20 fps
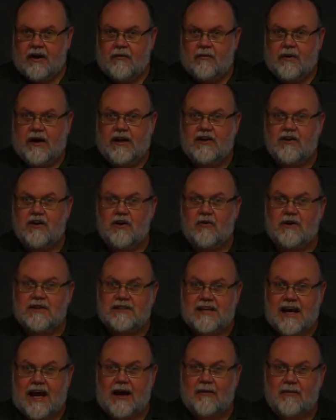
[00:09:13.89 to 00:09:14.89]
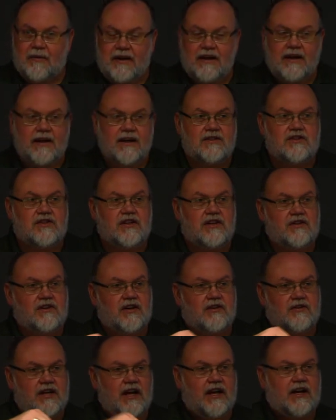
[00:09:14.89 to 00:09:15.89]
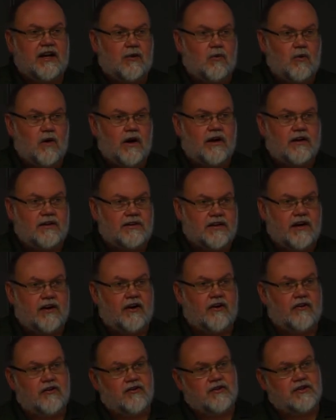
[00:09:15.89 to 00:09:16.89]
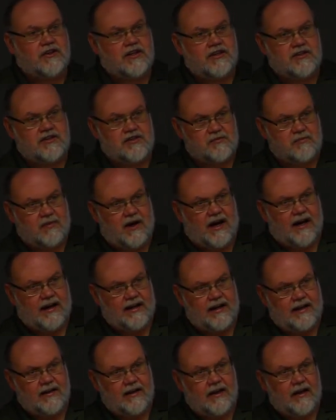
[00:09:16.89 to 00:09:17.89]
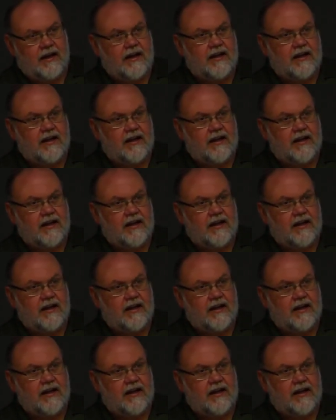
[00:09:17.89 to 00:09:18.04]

But what's happening is that they're taking wear and tear on those kids' body.